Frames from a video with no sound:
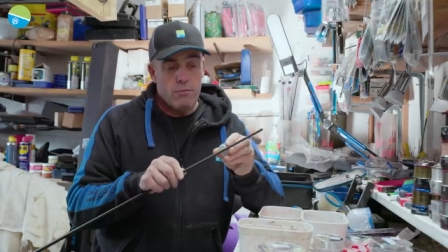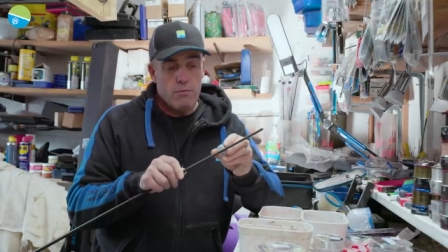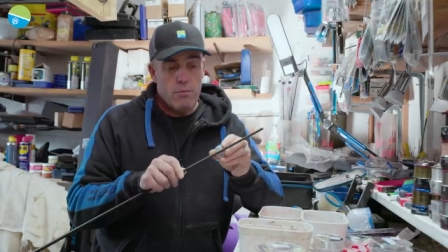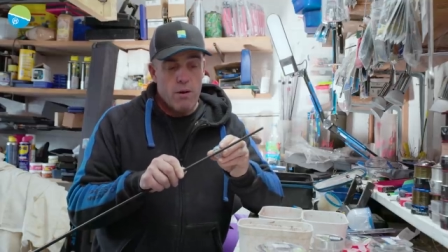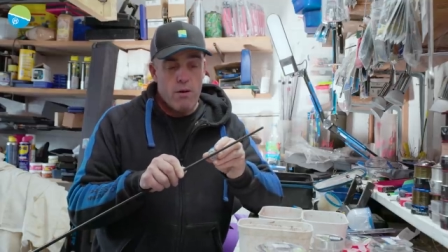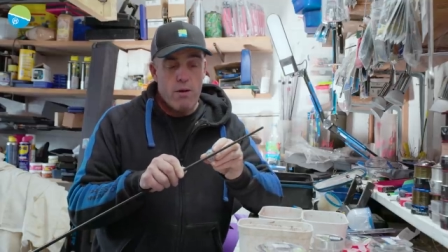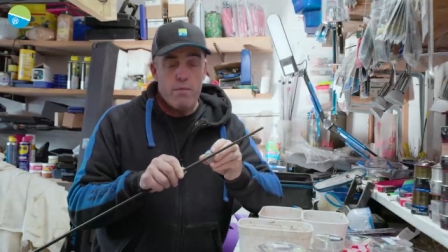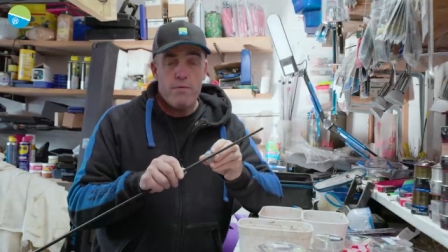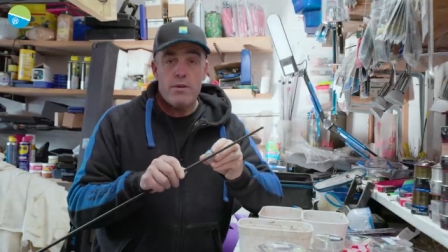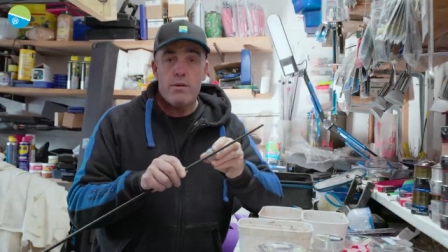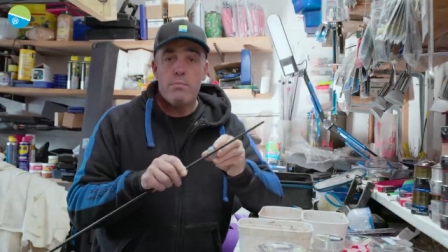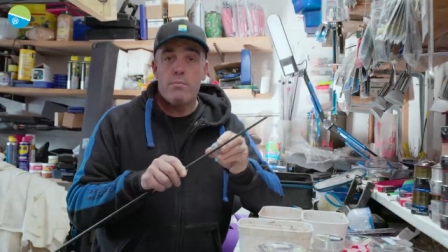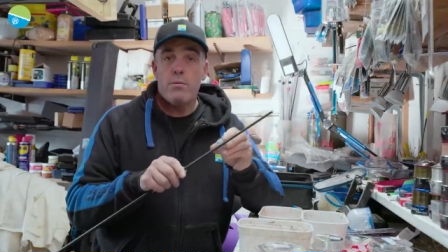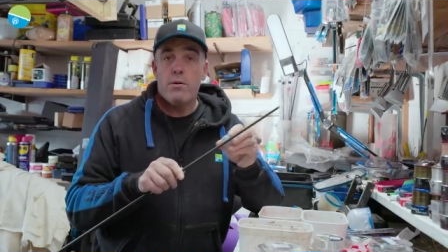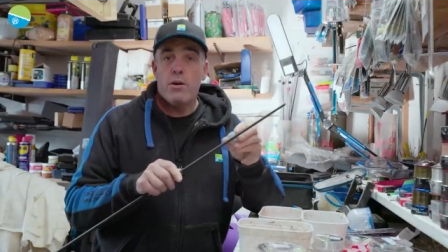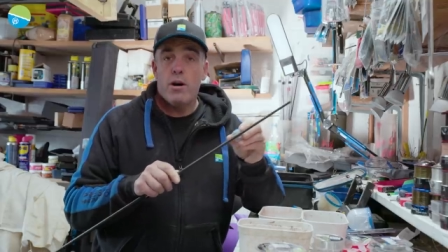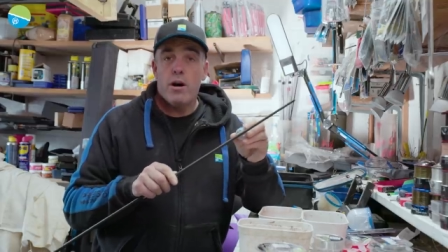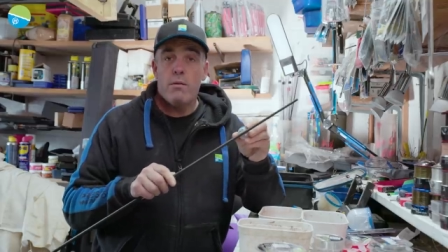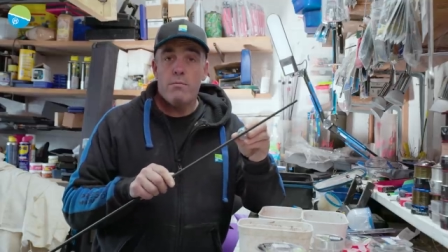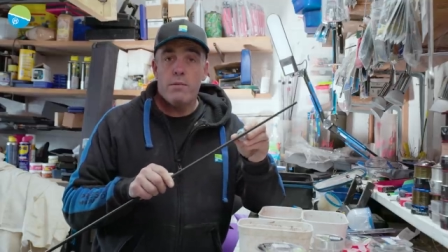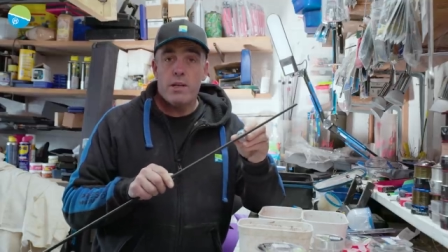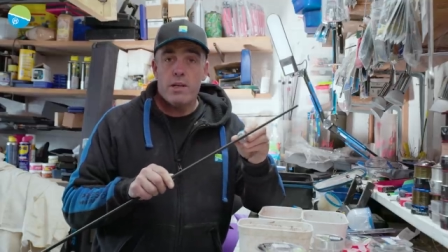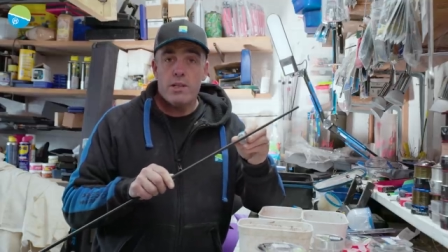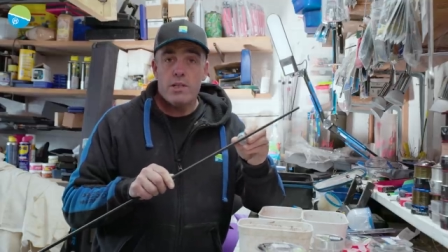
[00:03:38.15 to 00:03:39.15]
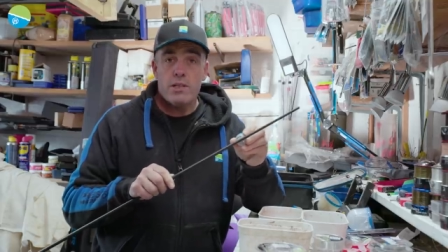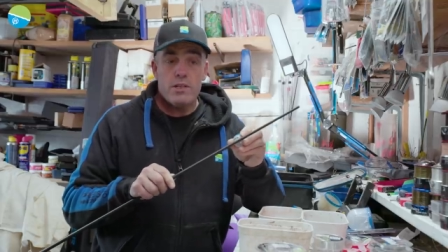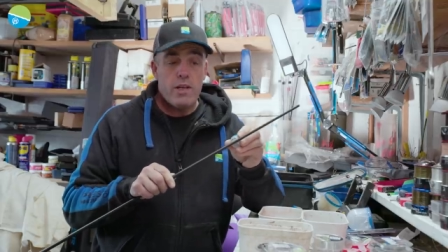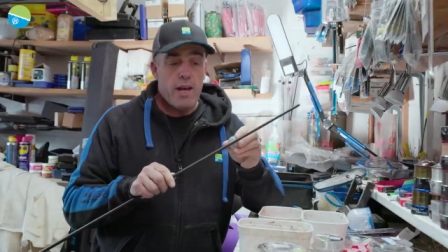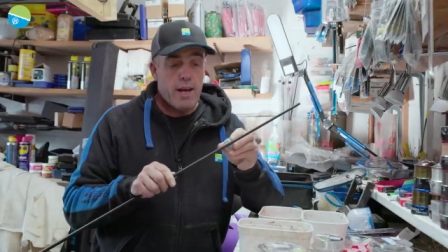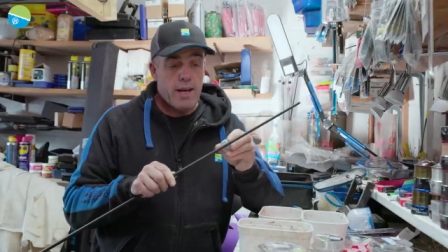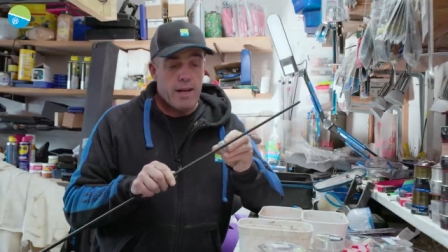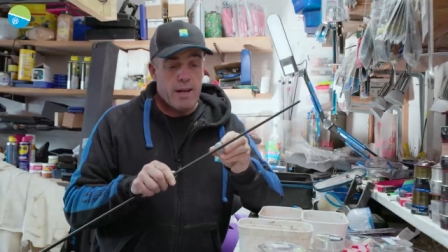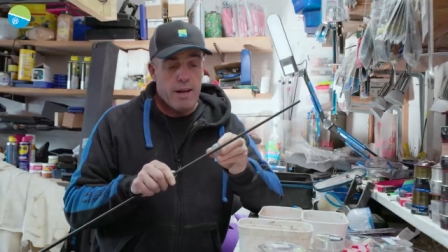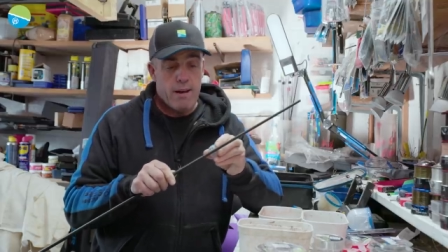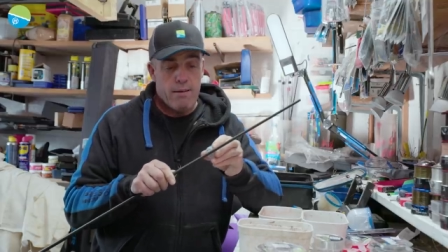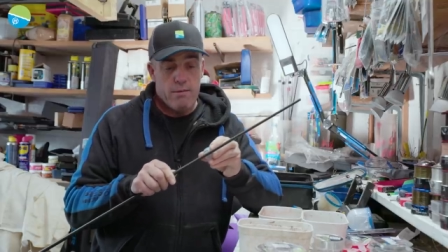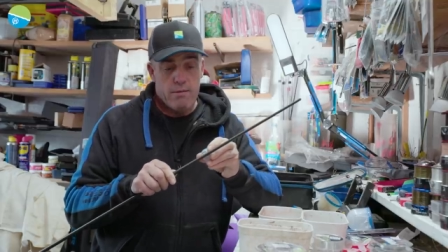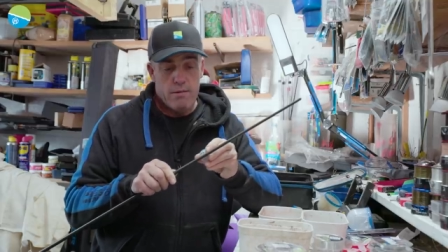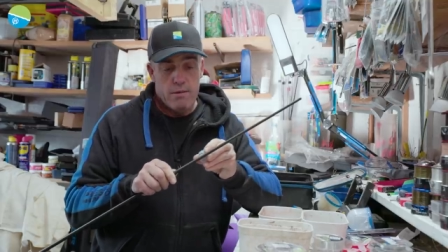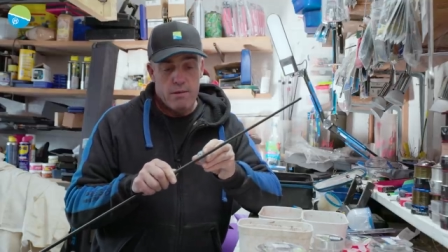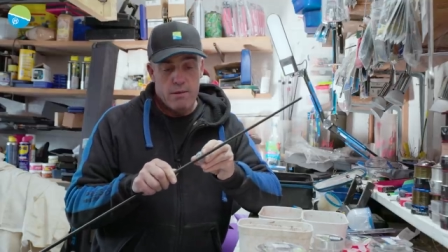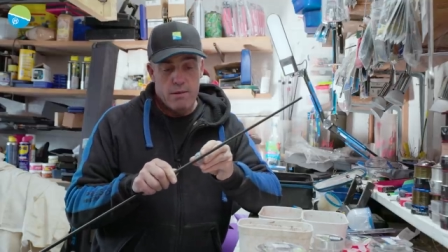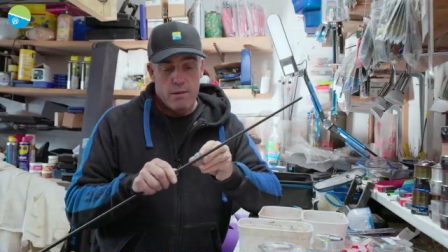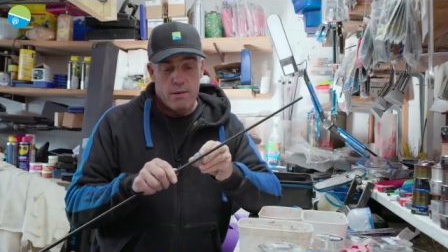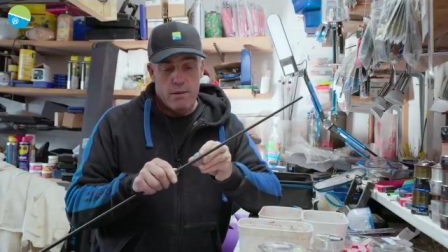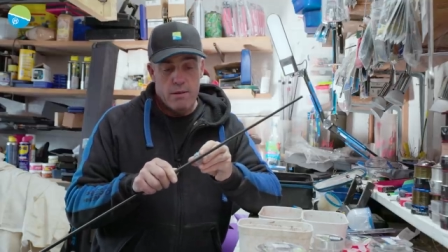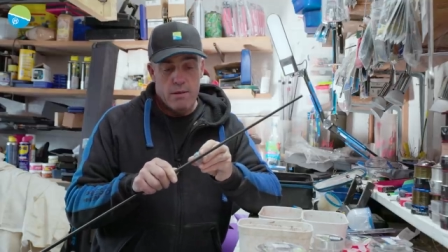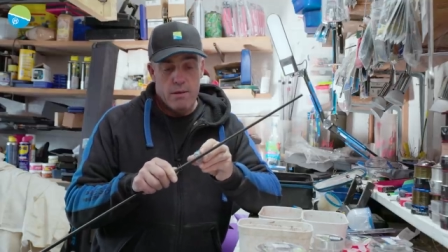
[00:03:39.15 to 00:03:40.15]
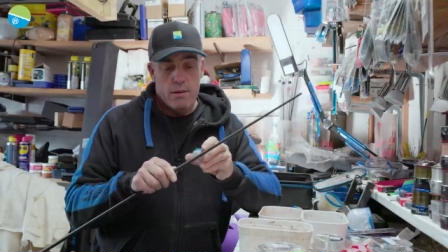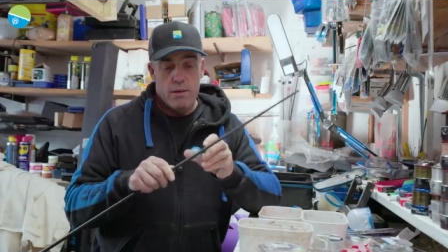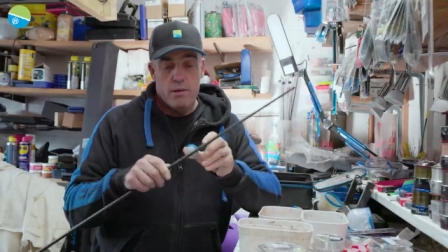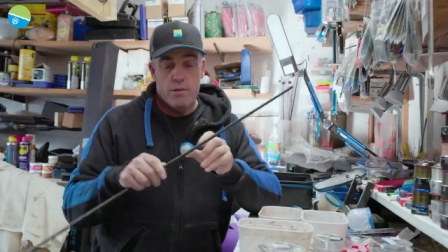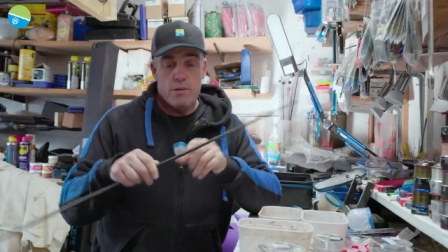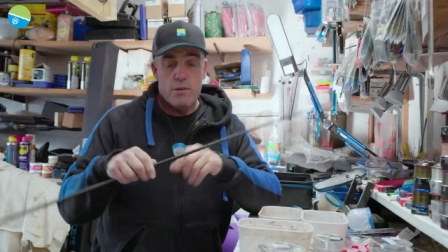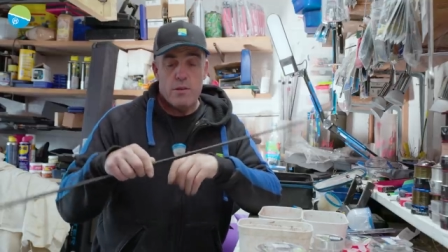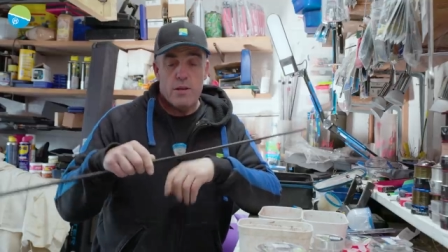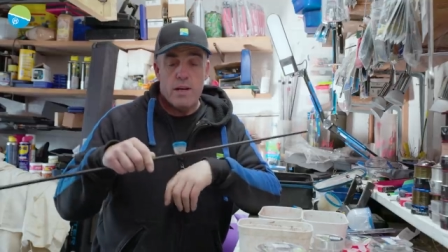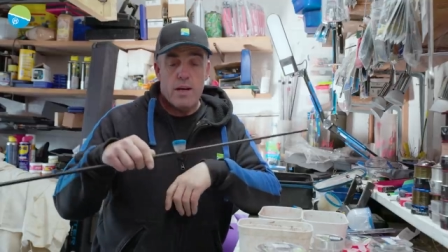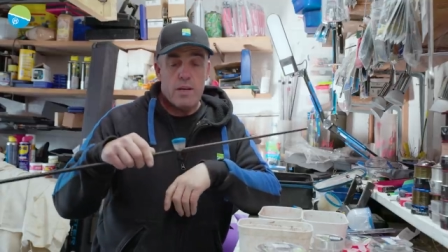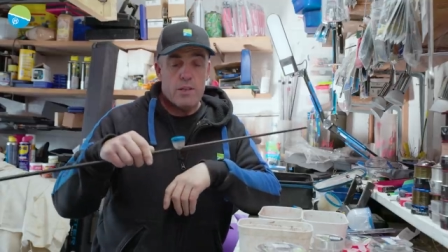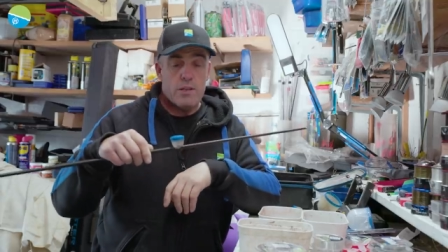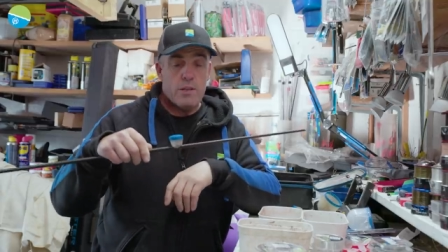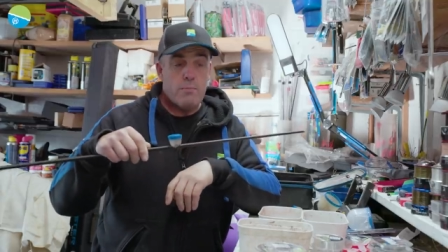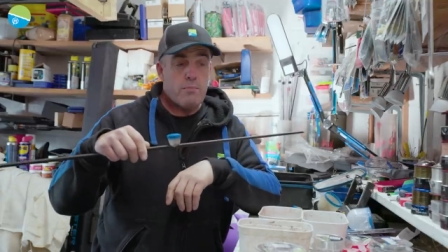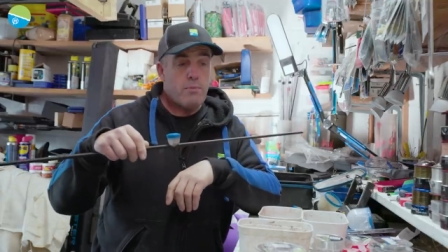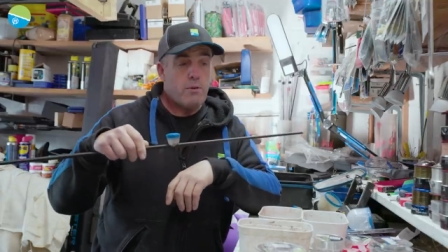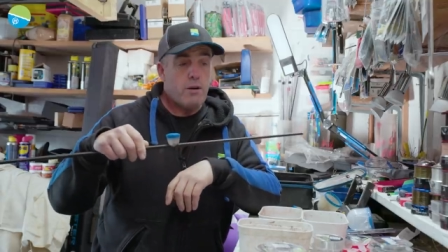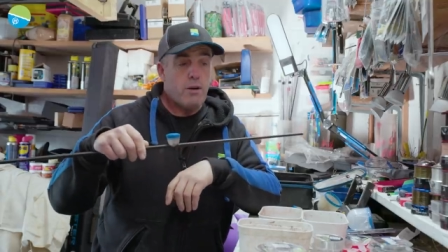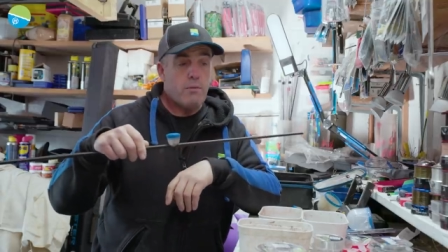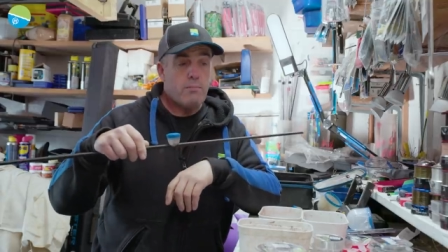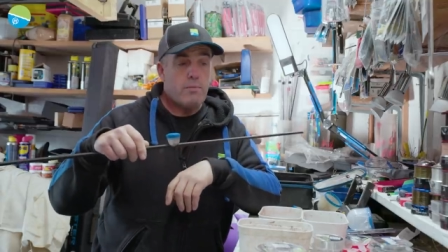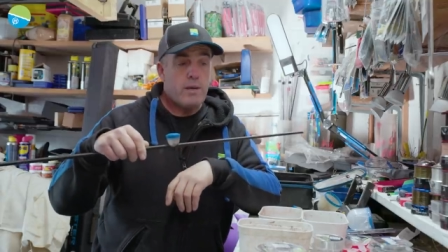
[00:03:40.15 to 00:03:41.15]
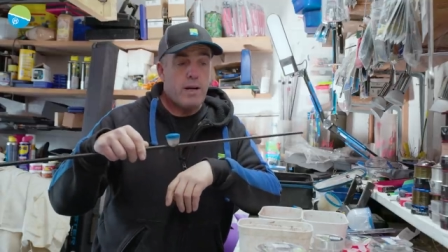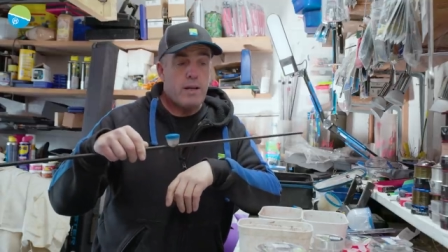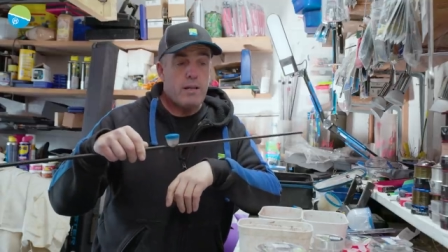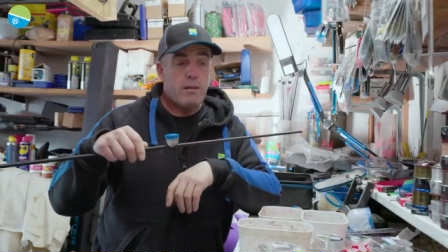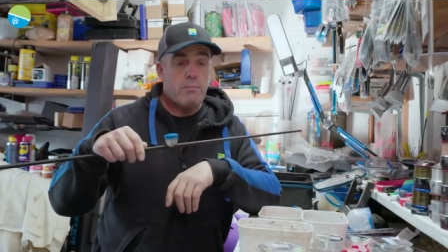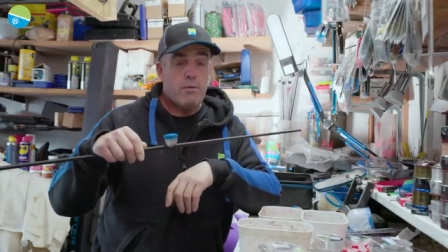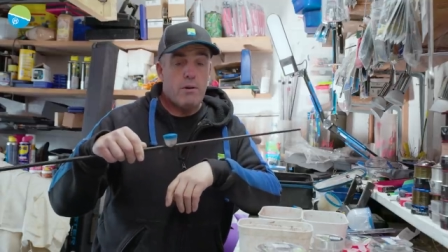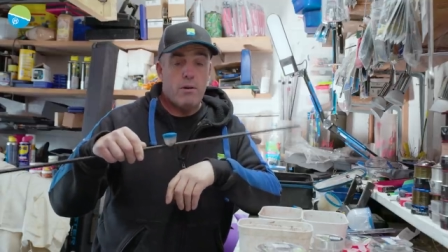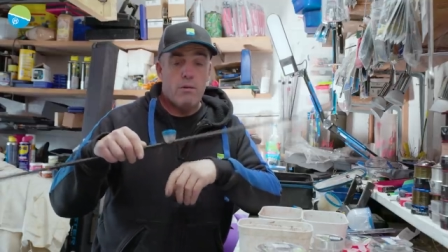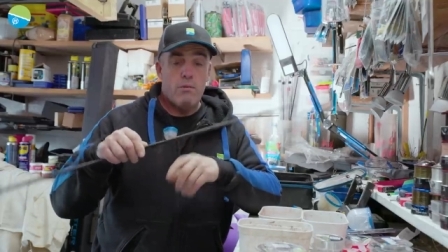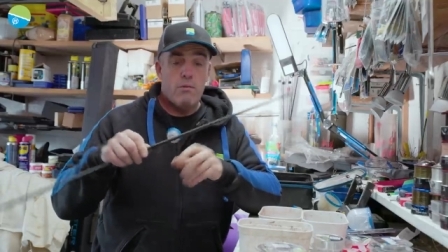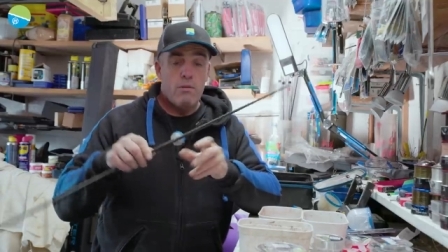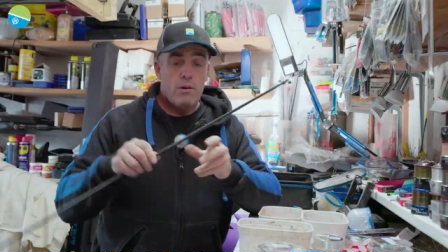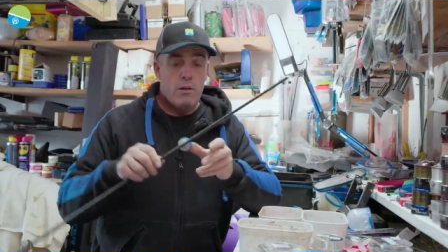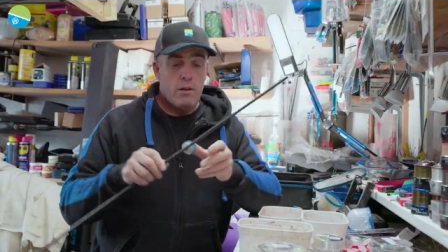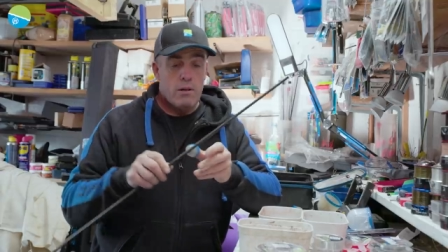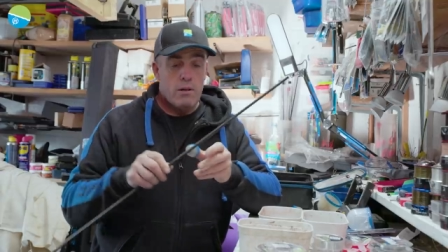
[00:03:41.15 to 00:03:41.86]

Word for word: Wherever you put them, they stay there. So you can actually put them down the pole.